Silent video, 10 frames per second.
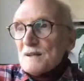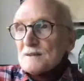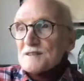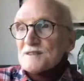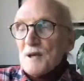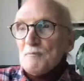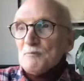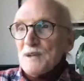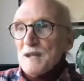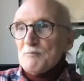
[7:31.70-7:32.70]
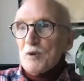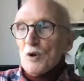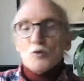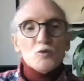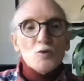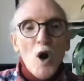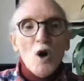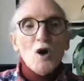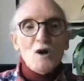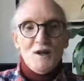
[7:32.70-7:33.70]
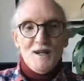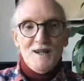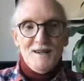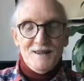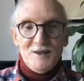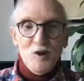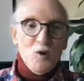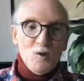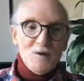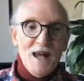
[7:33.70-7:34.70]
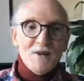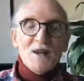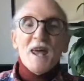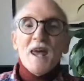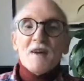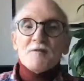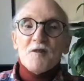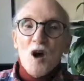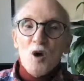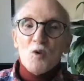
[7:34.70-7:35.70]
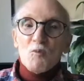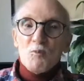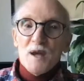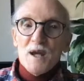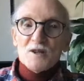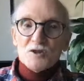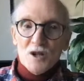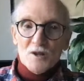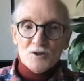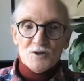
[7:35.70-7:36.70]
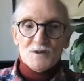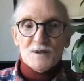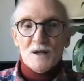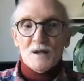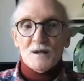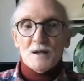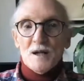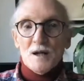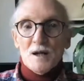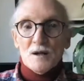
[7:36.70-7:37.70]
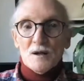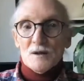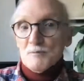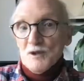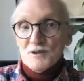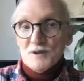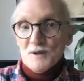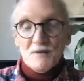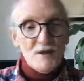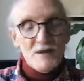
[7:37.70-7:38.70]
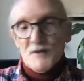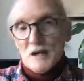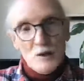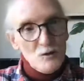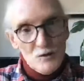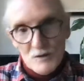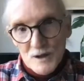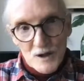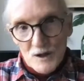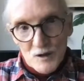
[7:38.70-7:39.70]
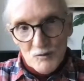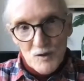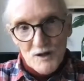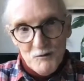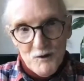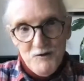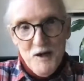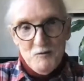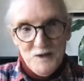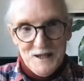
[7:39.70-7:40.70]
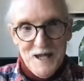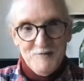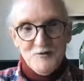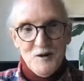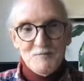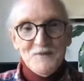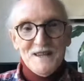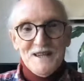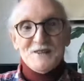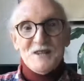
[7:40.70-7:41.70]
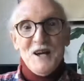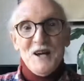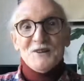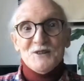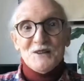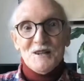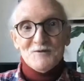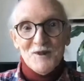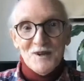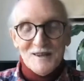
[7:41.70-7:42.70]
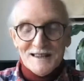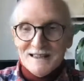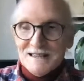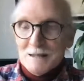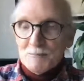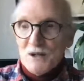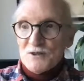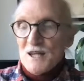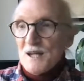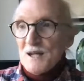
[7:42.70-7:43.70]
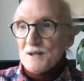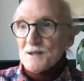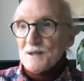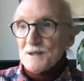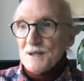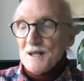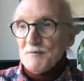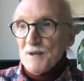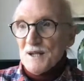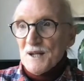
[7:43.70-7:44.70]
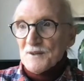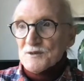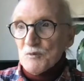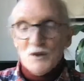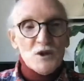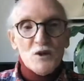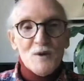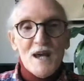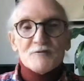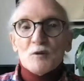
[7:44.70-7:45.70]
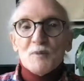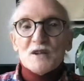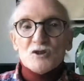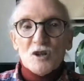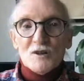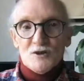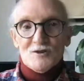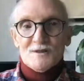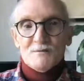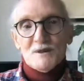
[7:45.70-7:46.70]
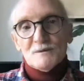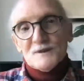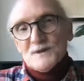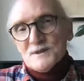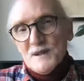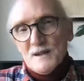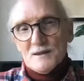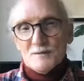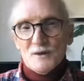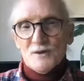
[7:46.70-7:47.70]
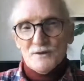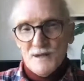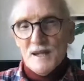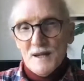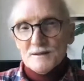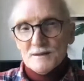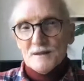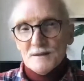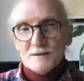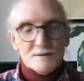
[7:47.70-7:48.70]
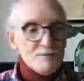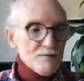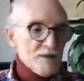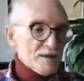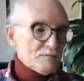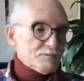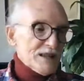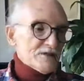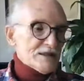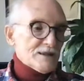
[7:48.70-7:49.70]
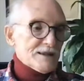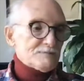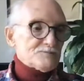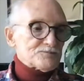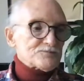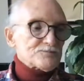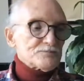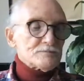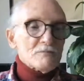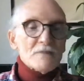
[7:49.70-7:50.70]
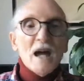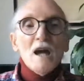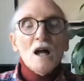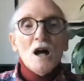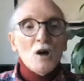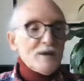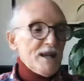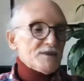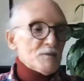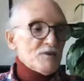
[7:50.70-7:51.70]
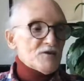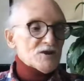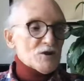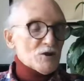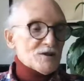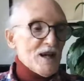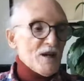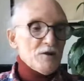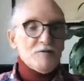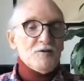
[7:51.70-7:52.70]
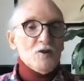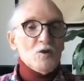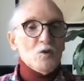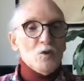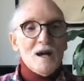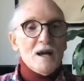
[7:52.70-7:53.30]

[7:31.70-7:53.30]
some people wrongly call that FOB charges. Now, on a personal level, I haven't a clue where that one came from. It's utterly wrong. But I've been asked, what are your FOB charges? Well, what they're saying is, what's your THCs, basically. Okay, so we've just looked at a few